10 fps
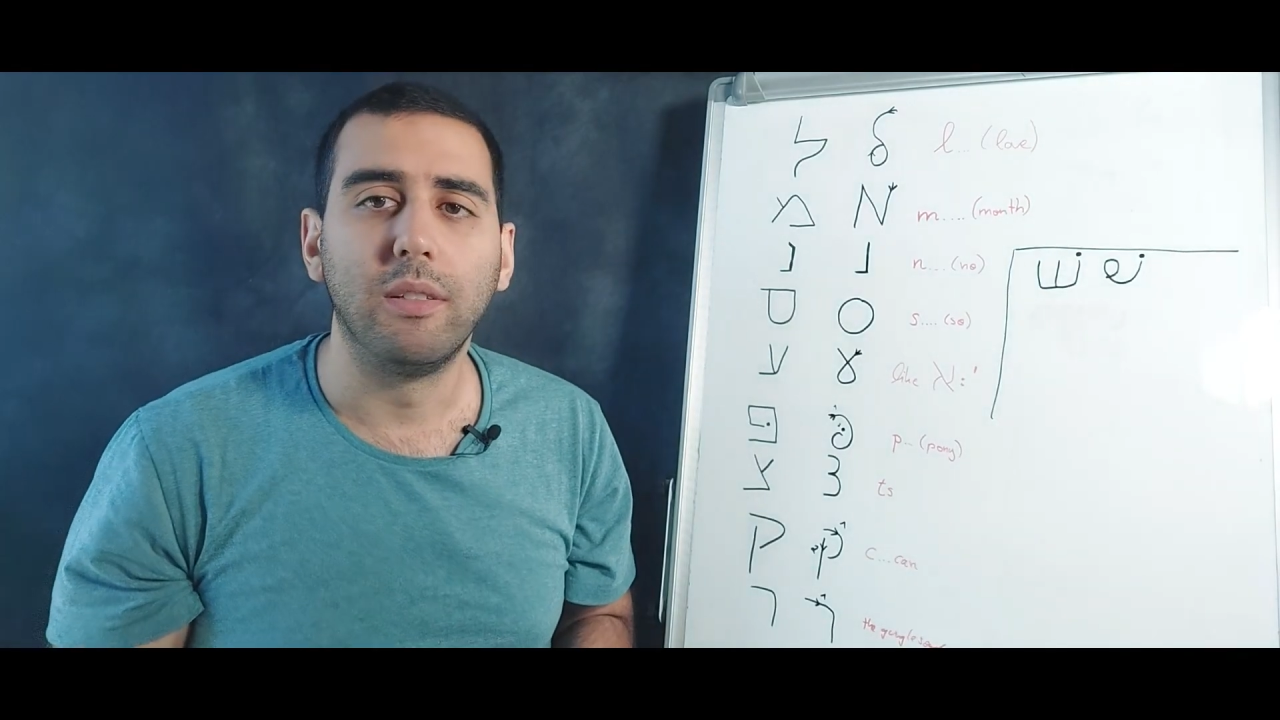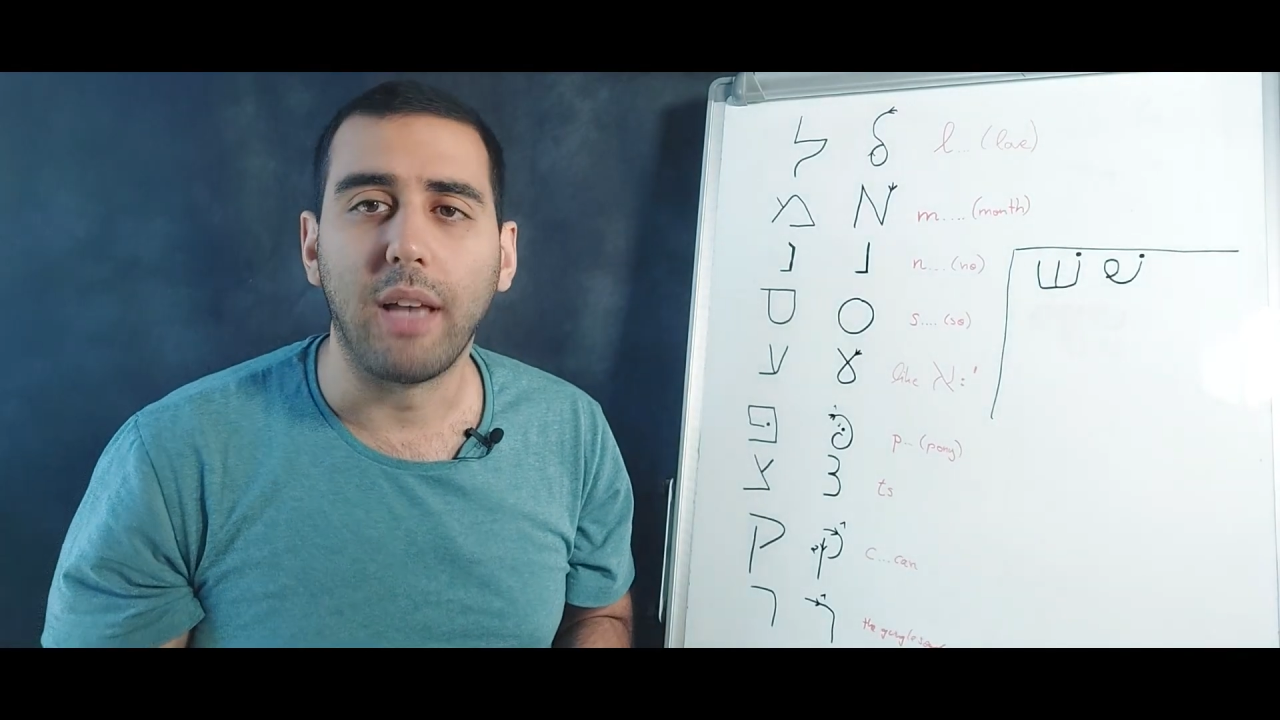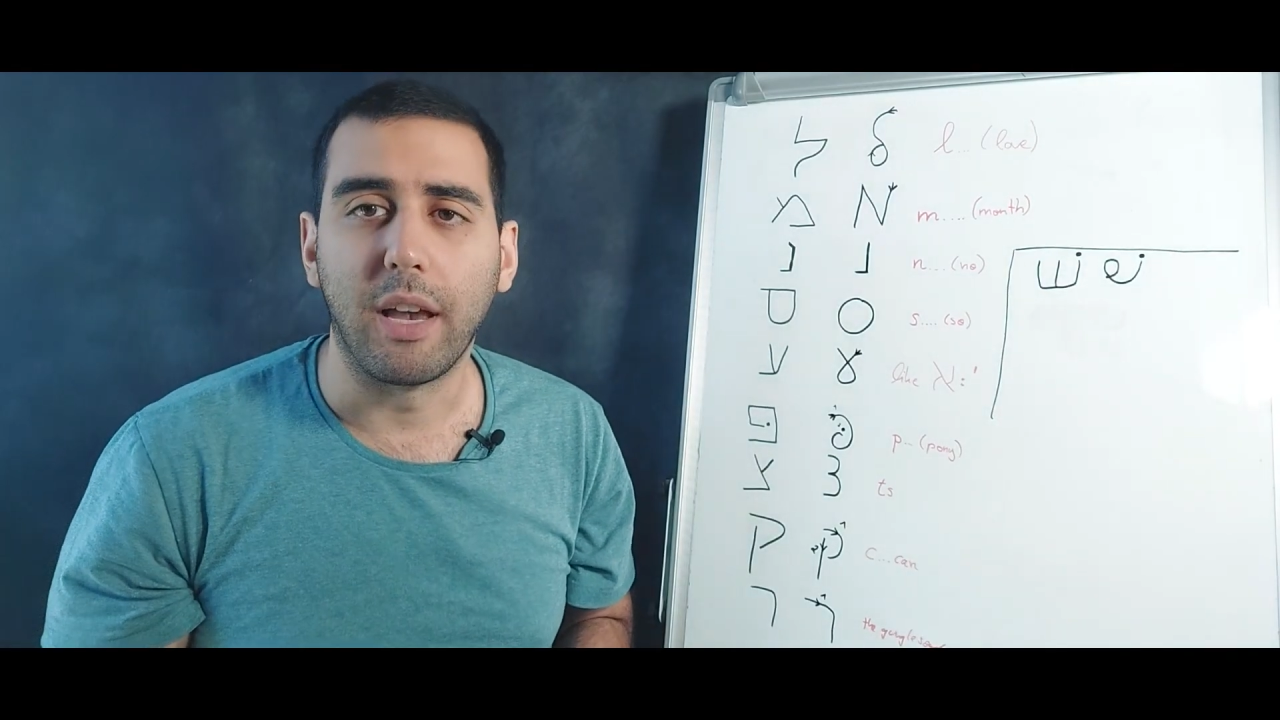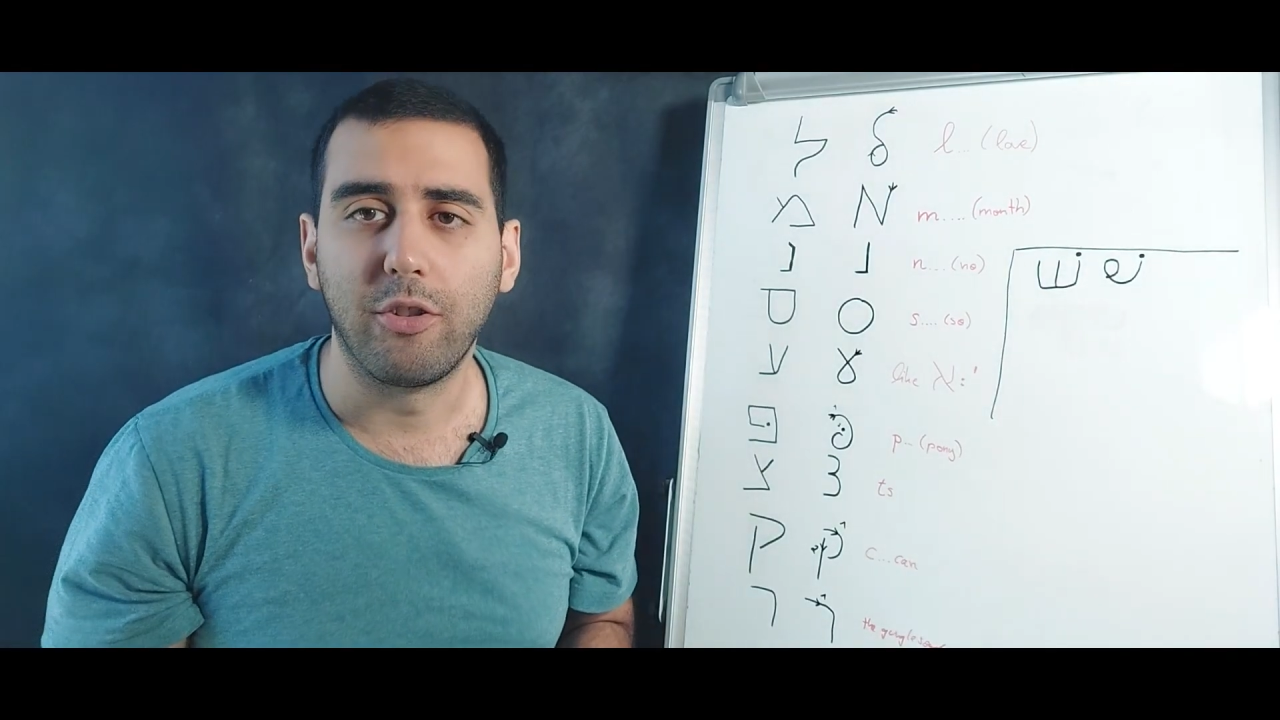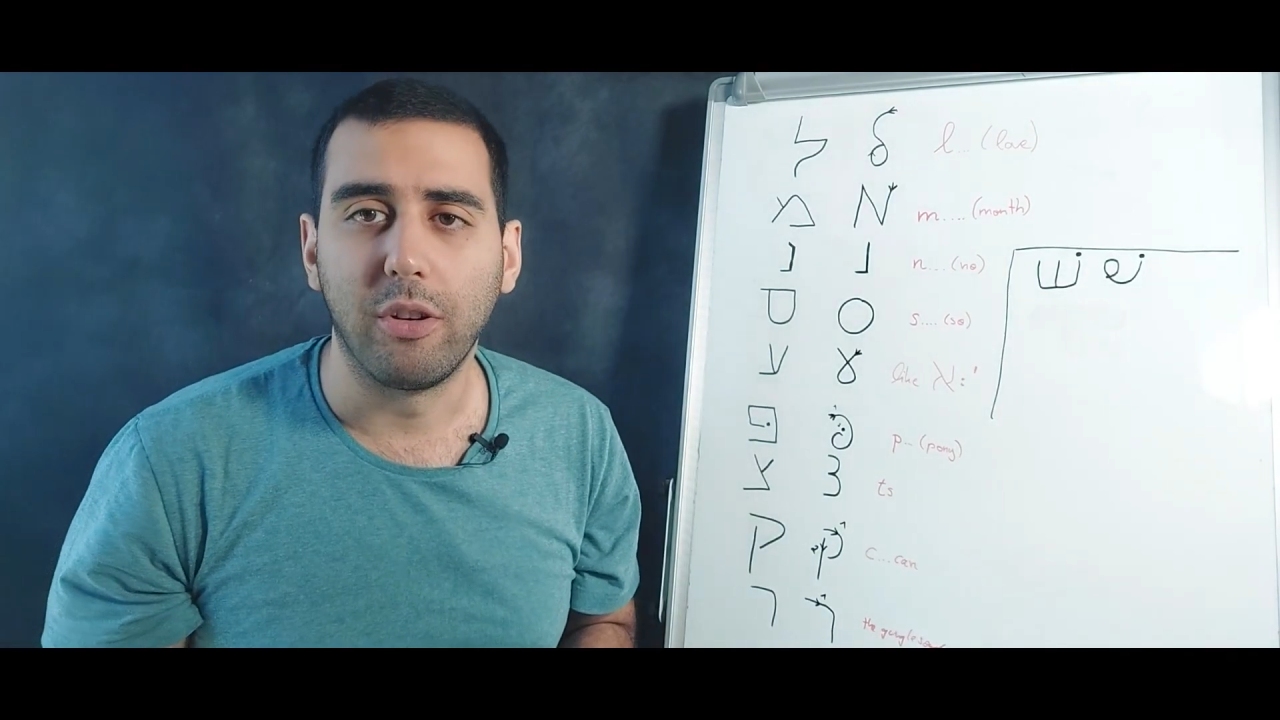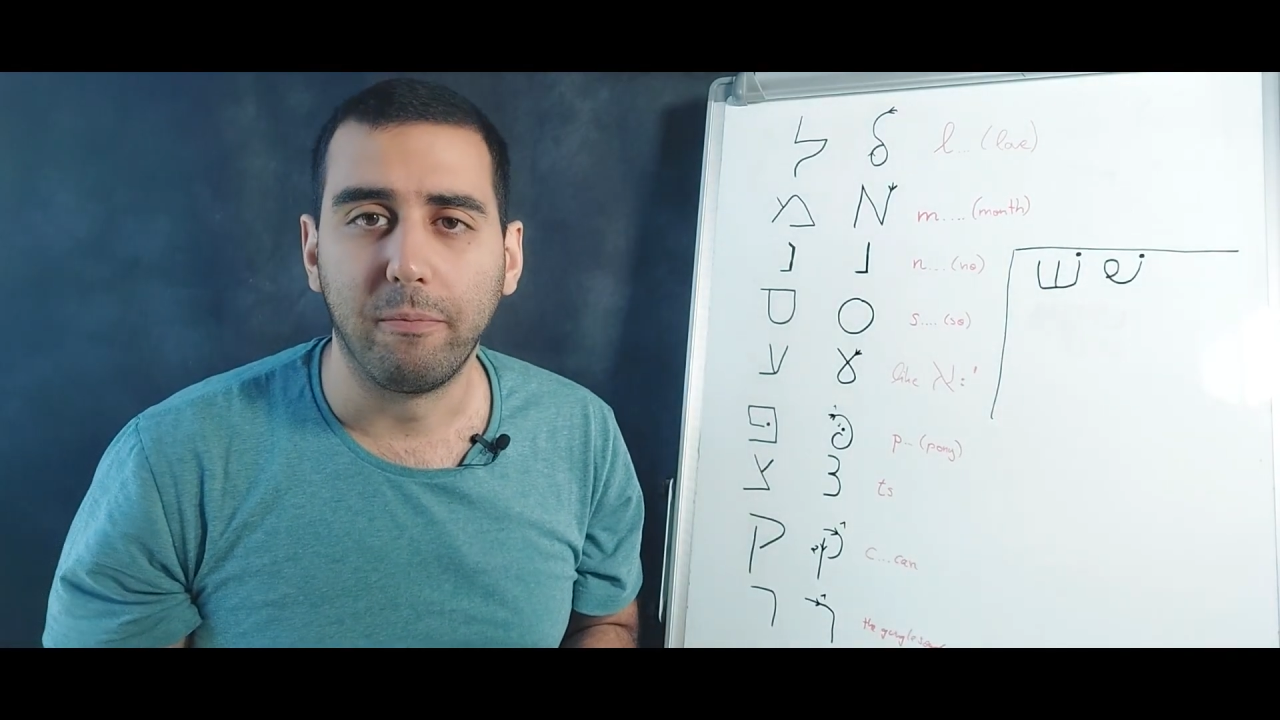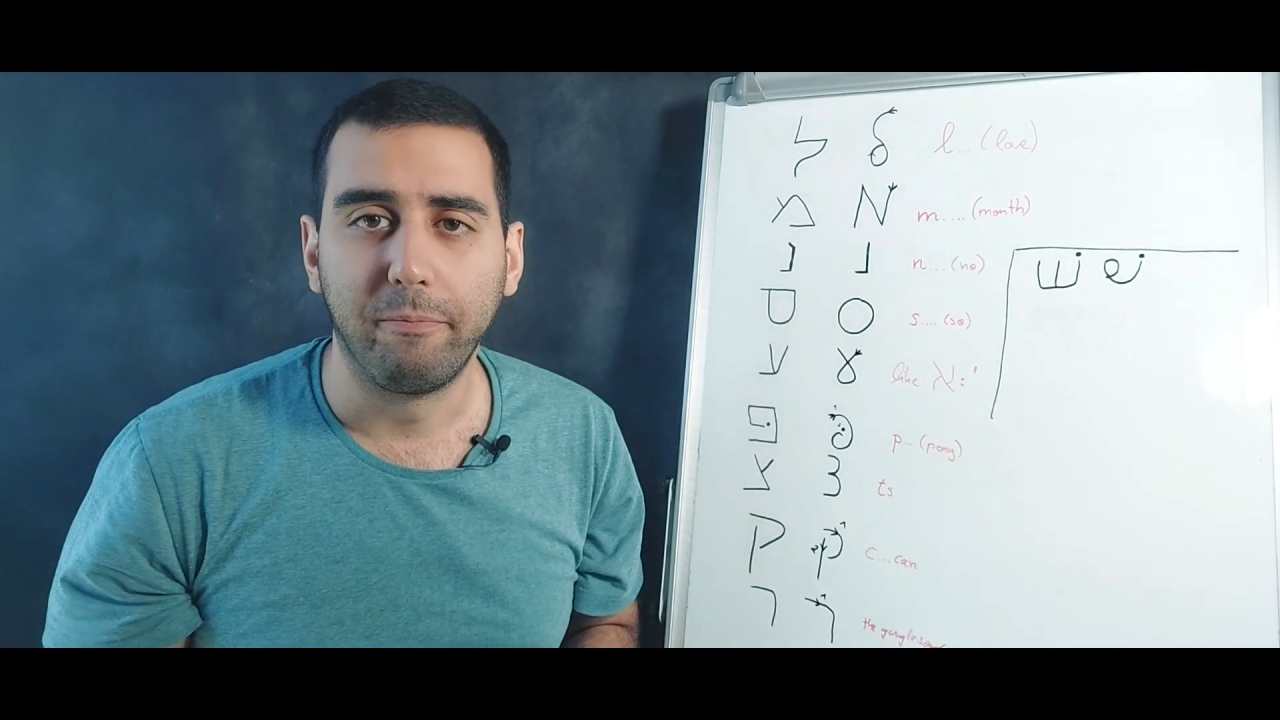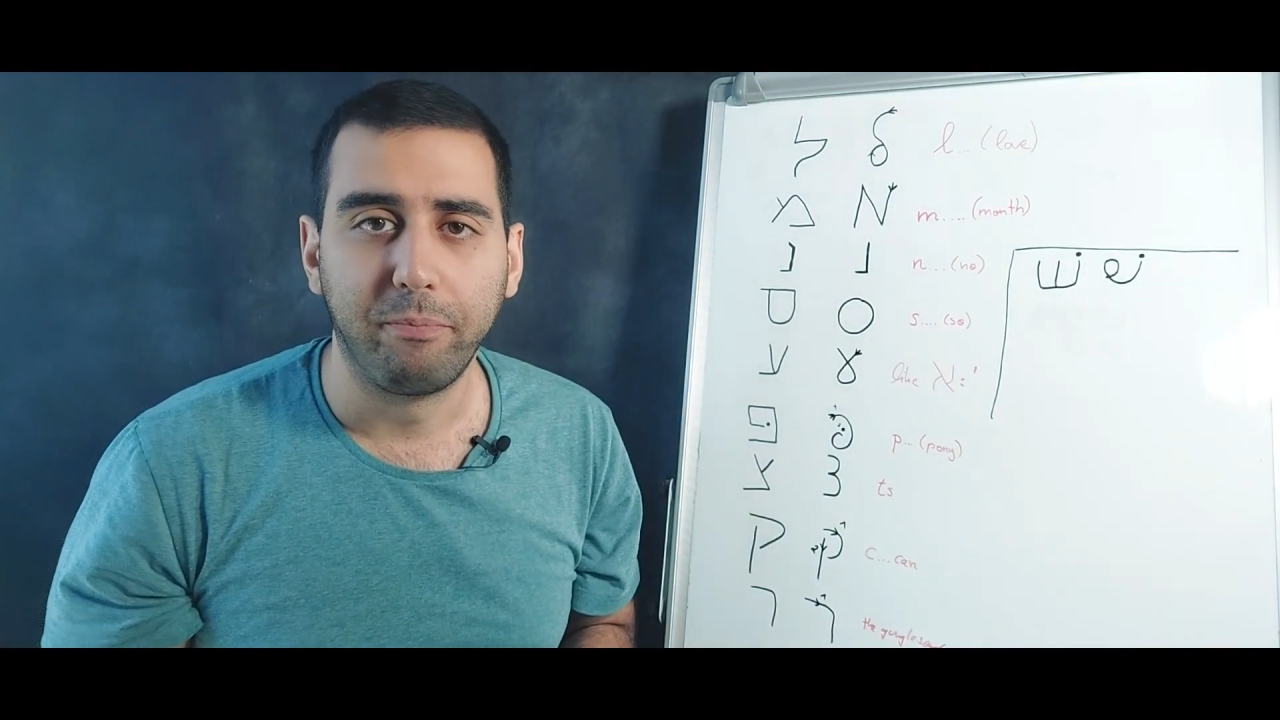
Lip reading: section.